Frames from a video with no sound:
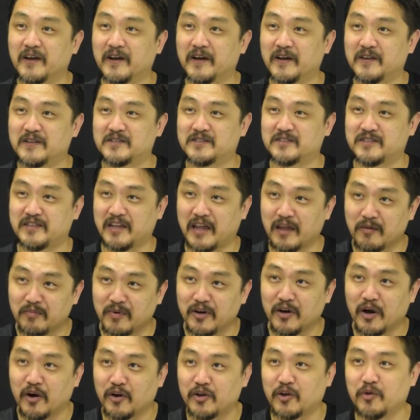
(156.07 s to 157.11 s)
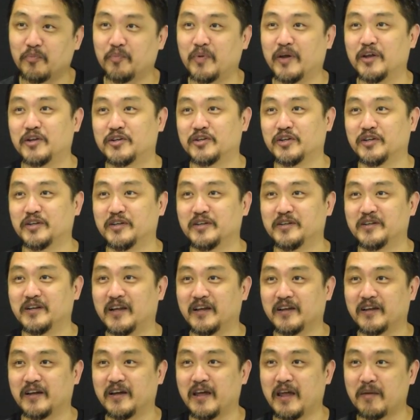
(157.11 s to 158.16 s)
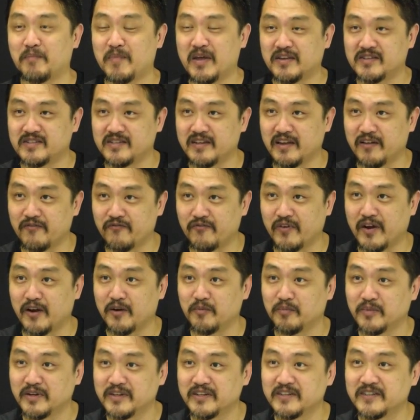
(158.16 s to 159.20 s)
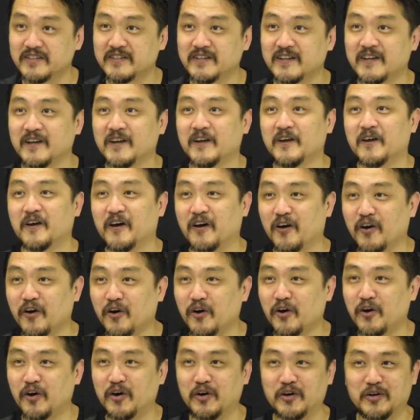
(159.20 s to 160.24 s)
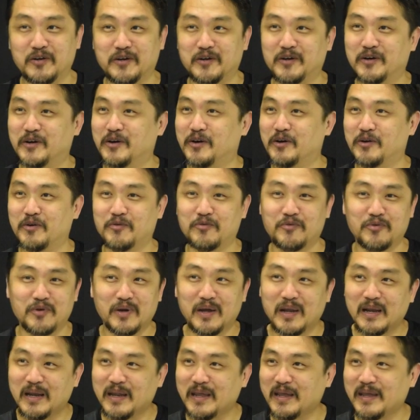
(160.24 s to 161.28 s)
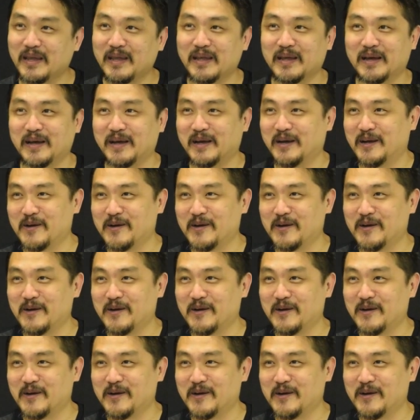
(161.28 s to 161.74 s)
a stable occupation like an MNC environment, or a really